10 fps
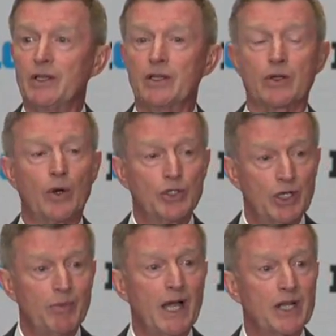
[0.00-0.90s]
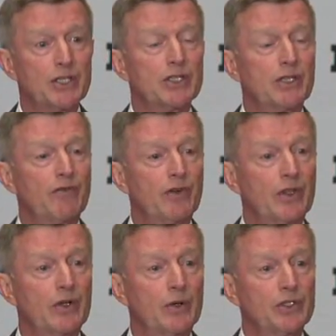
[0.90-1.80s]
The coaching box is the, for the
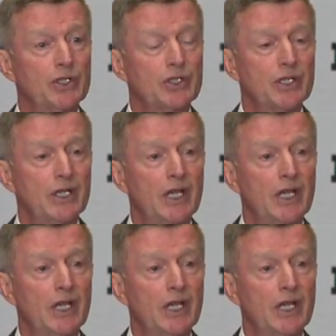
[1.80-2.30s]
coaches,